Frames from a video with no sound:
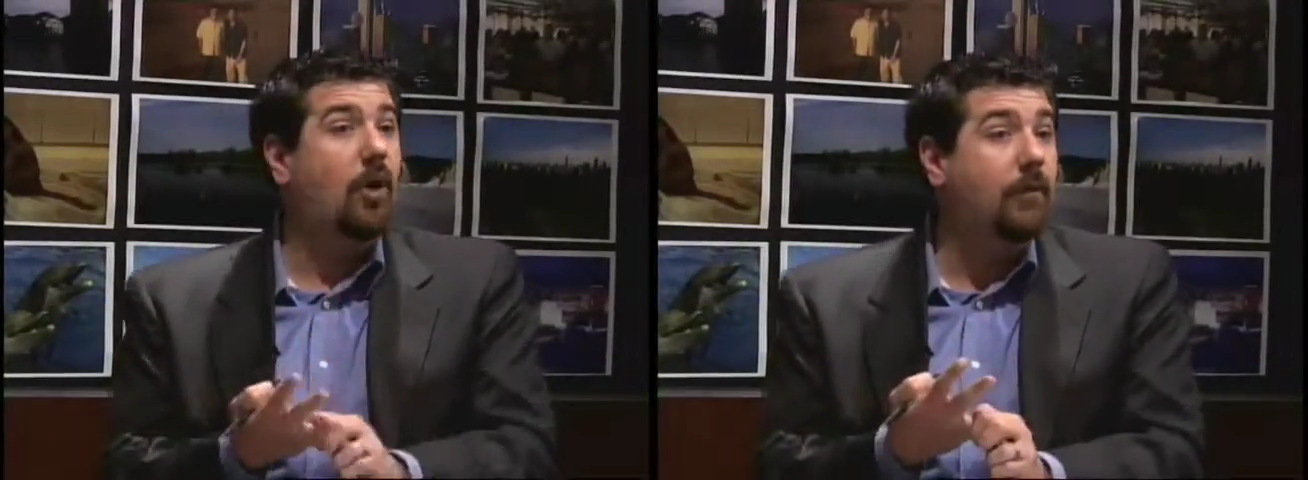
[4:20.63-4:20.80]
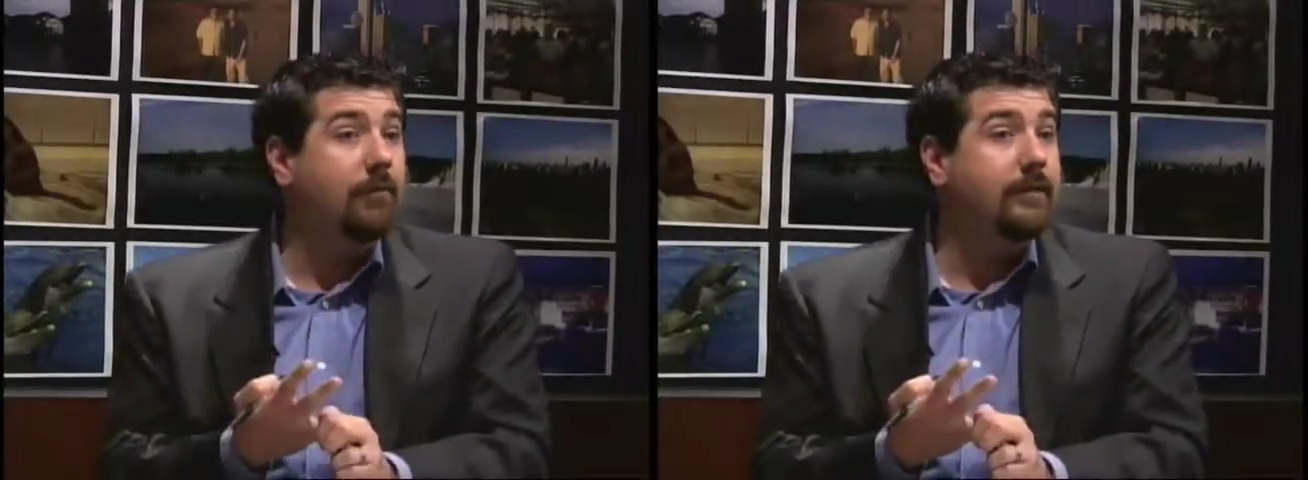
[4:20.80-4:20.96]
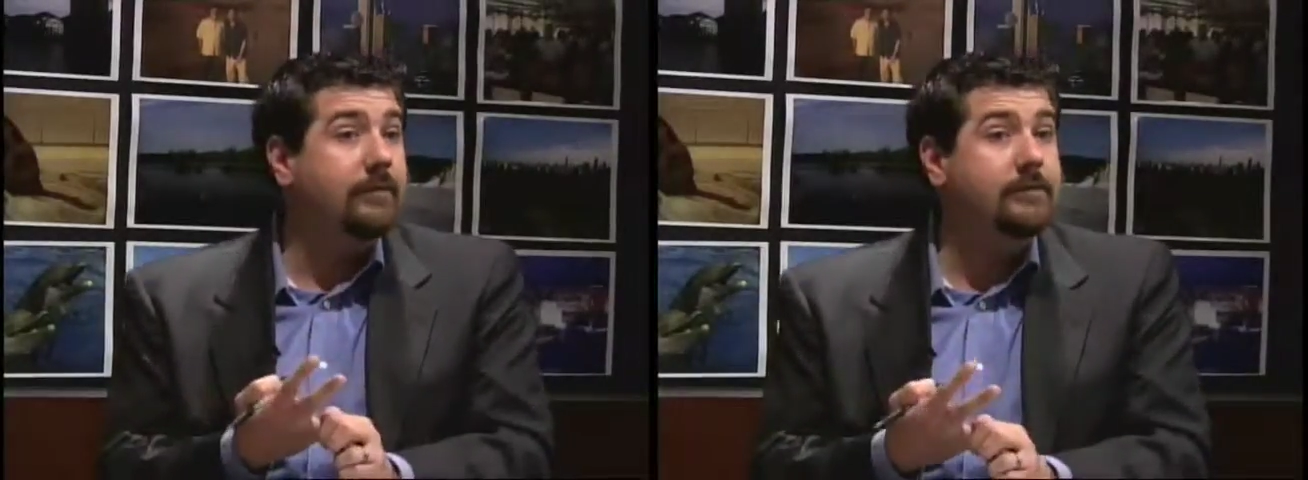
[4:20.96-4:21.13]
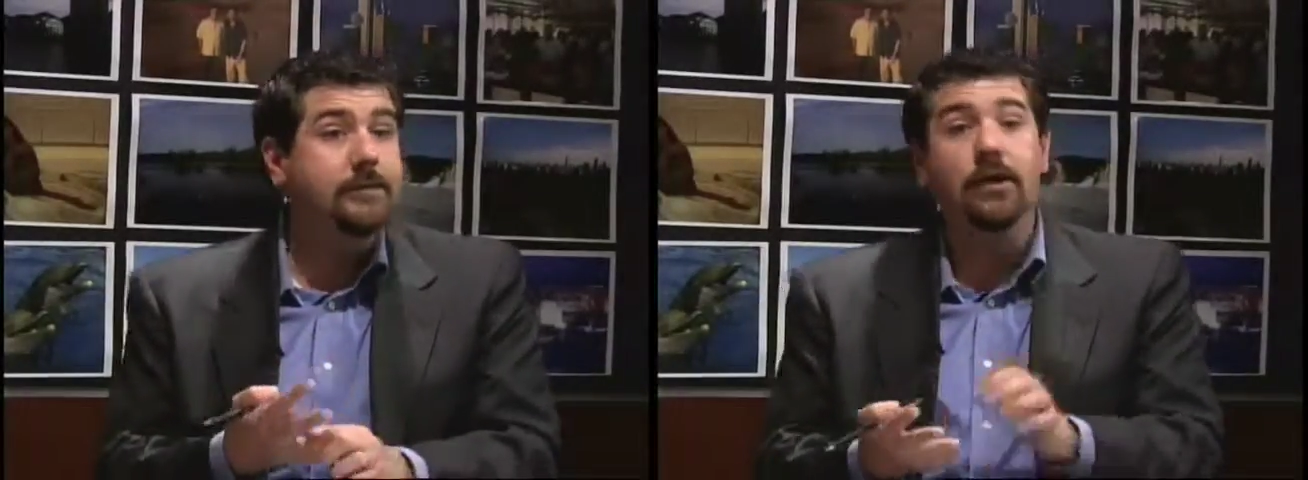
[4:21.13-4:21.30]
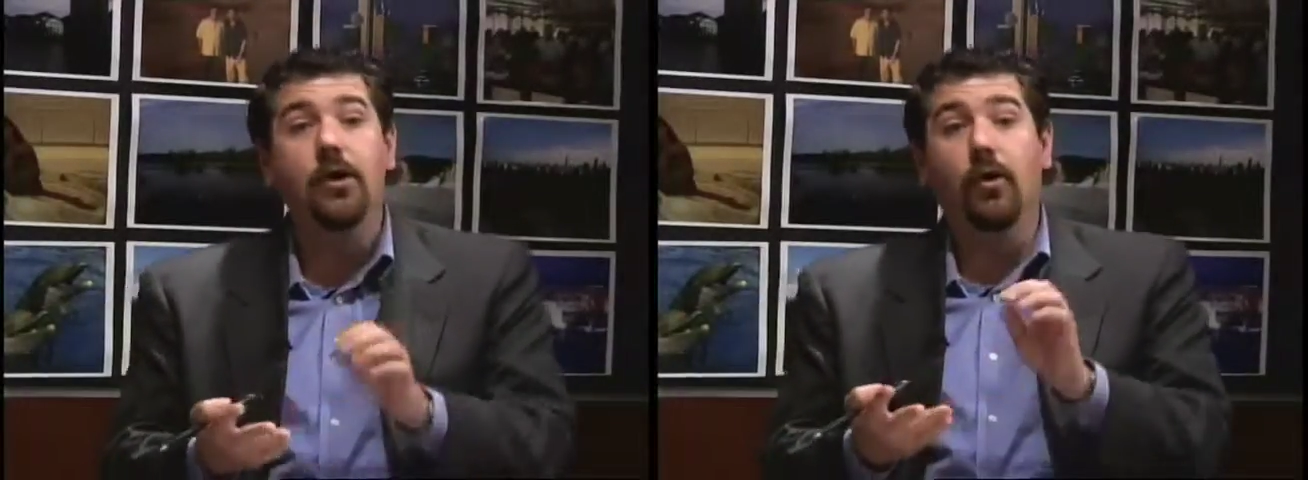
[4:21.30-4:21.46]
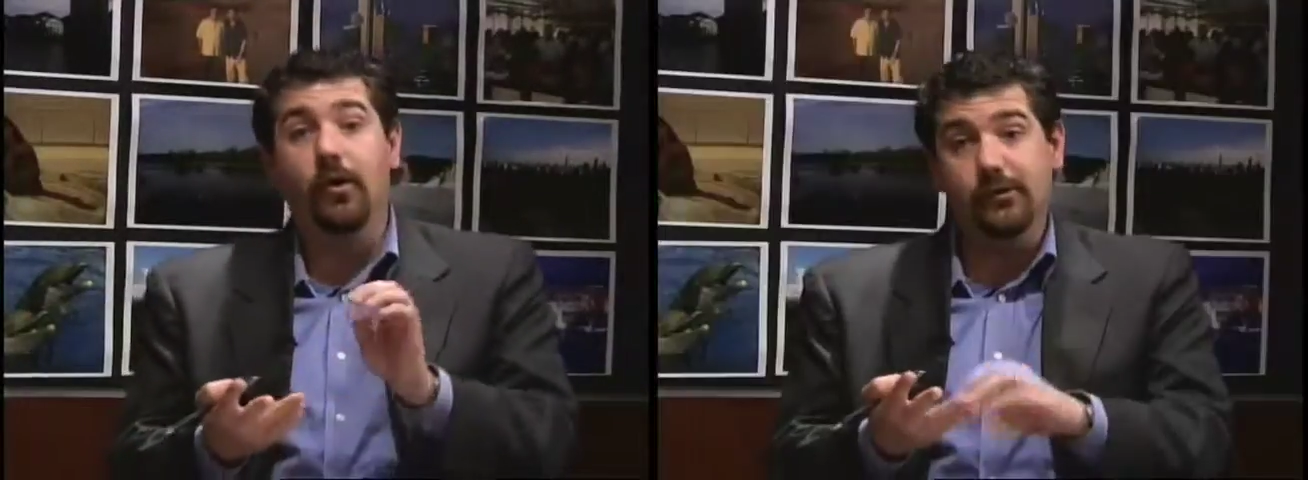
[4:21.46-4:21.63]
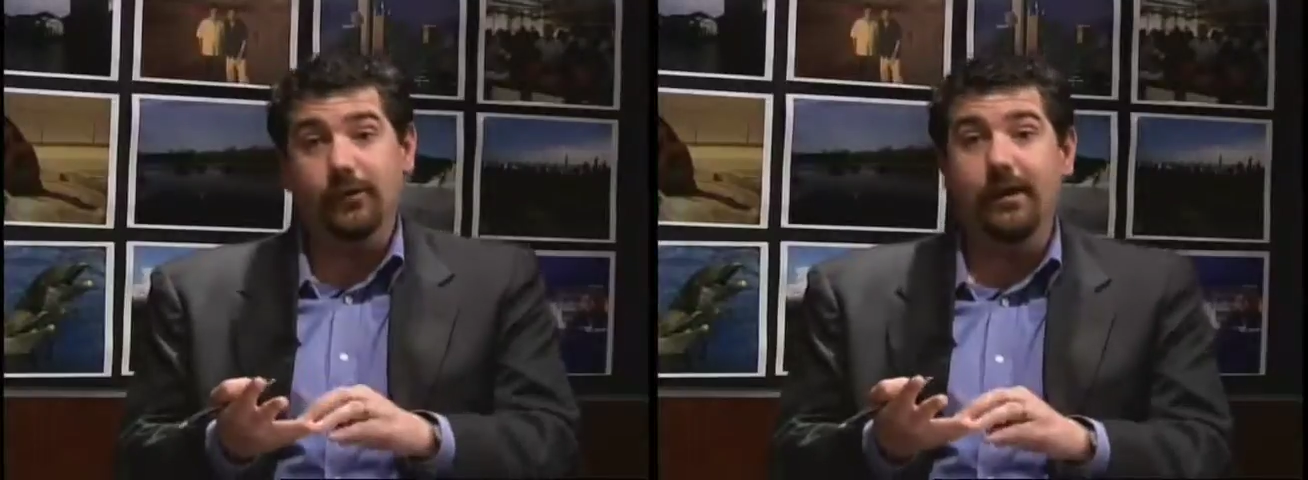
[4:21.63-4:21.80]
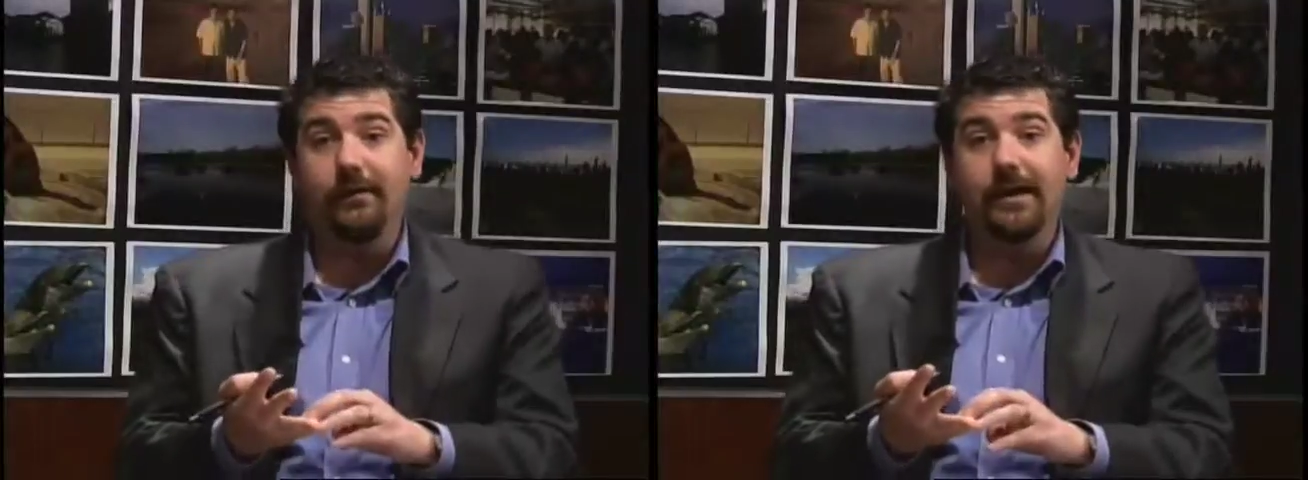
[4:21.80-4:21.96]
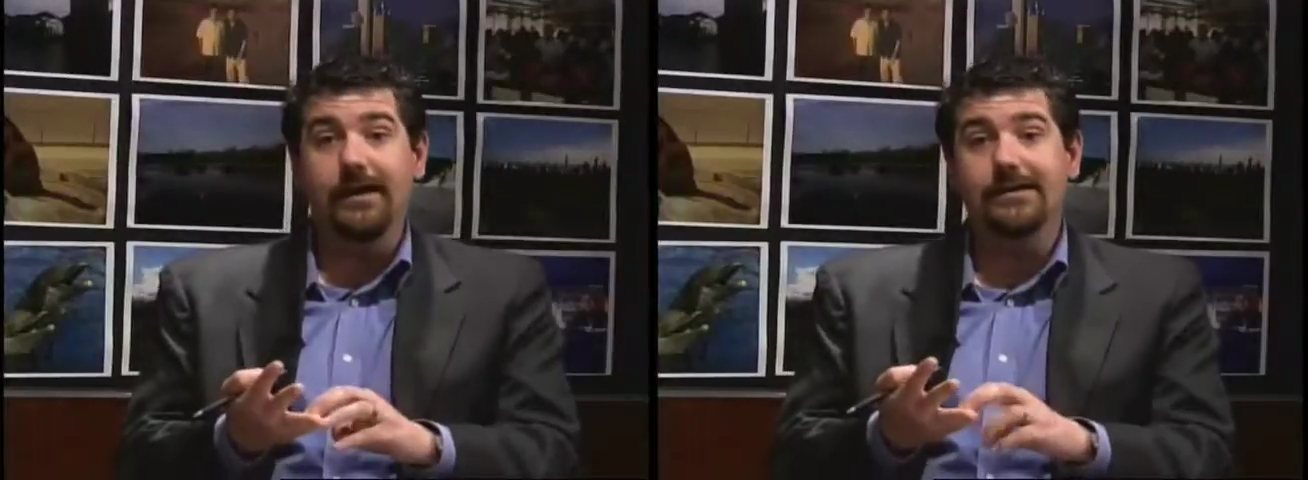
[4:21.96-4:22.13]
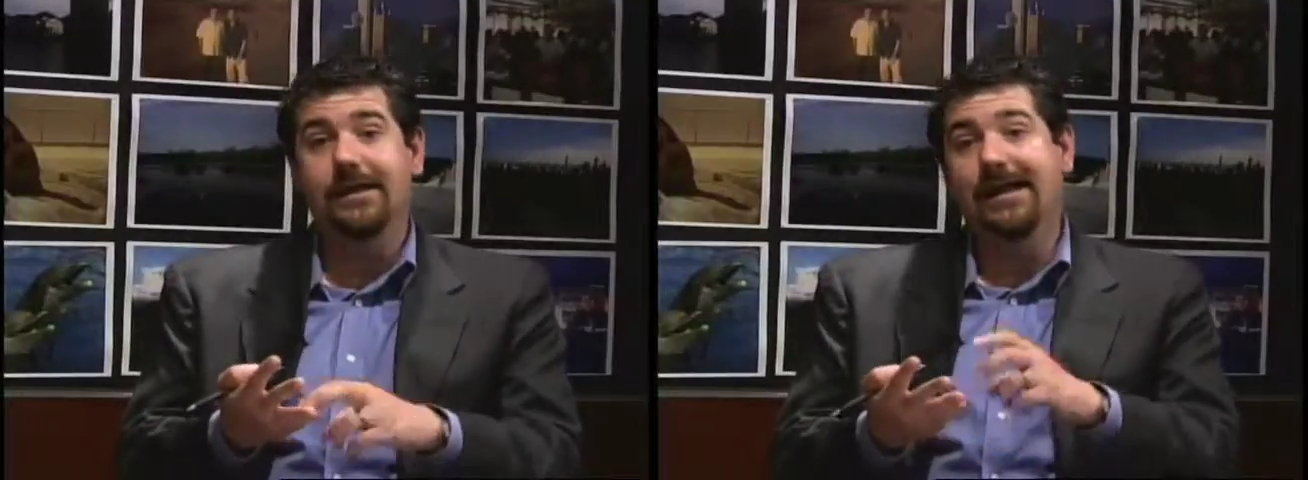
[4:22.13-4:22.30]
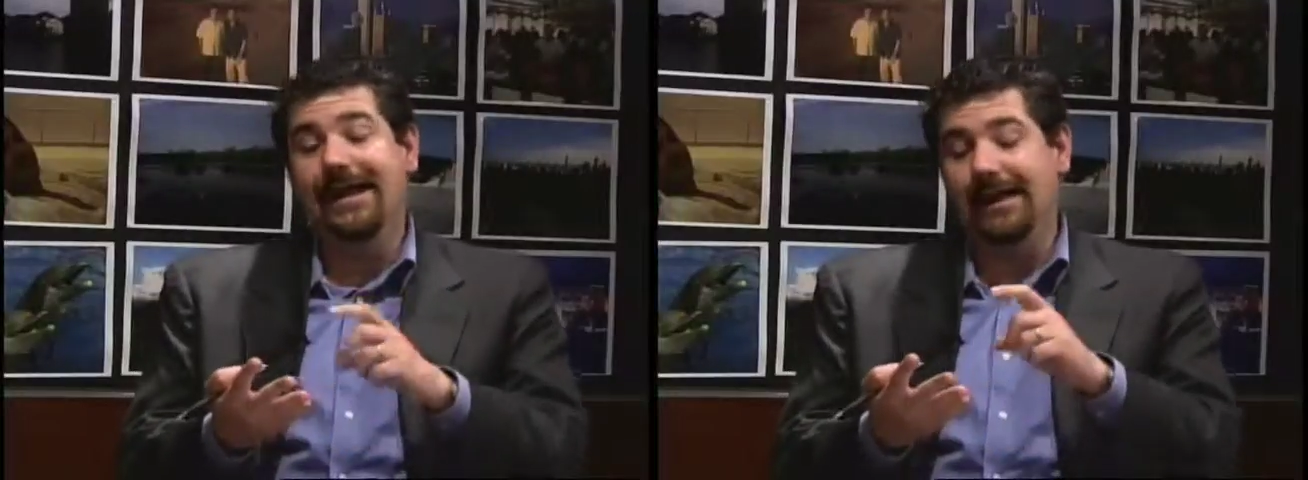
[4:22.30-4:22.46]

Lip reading: almonds or trail mix.